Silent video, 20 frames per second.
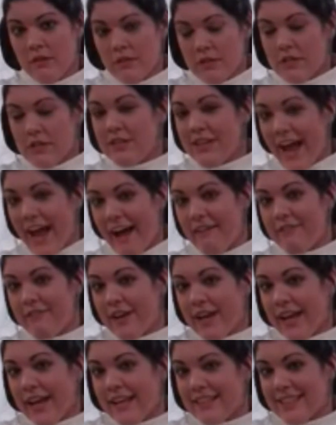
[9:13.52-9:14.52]
to
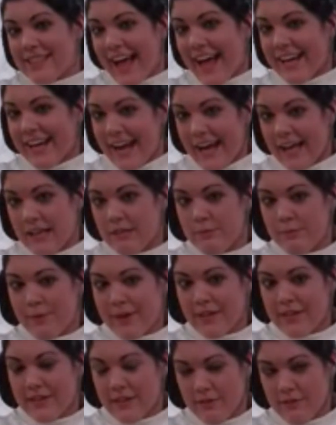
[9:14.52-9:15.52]
navigate that
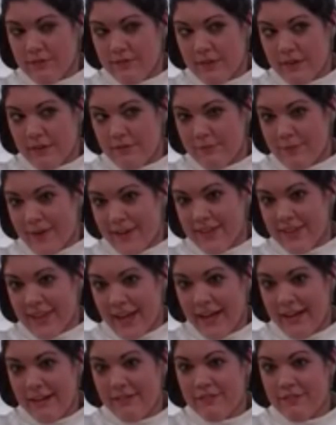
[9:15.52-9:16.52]
aspect of my
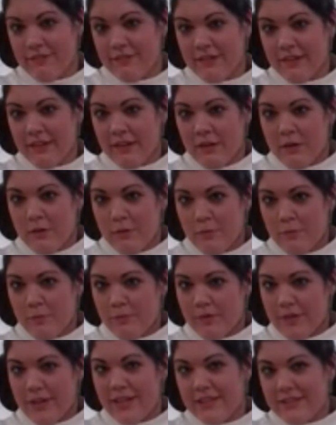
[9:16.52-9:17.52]
life
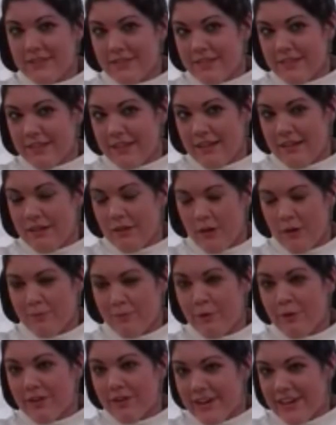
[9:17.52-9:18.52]
easily, or
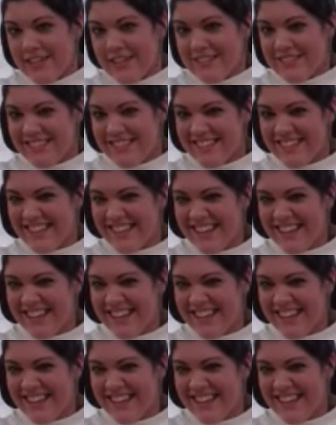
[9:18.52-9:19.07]
more easily.